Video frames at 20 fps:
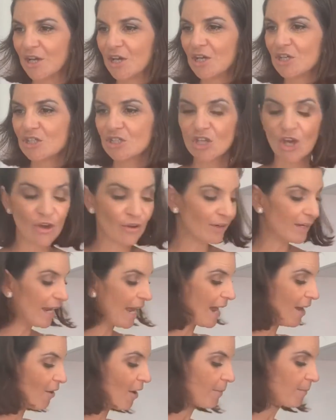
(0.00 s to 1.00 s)
So
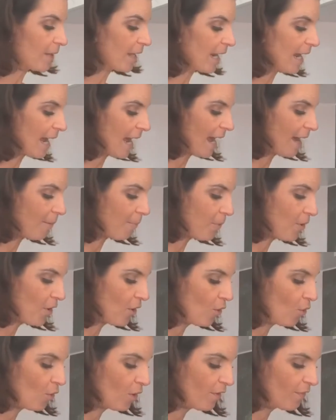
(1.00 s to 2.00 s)
now I'm going to
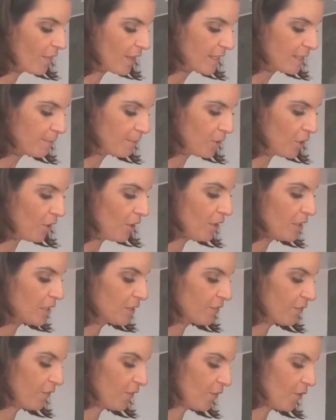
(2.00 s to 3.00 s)
put all of these
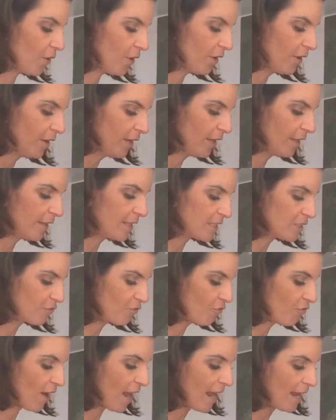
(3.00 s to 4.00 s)
beautiful, this
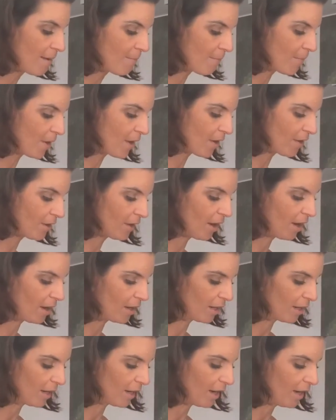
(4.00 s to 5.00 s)
rainbow
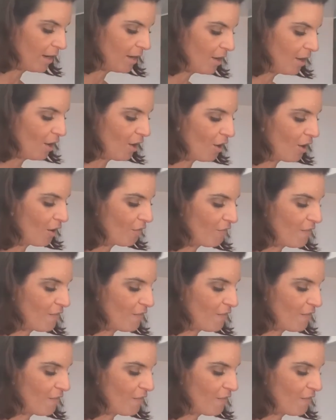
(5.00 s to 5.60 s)
color of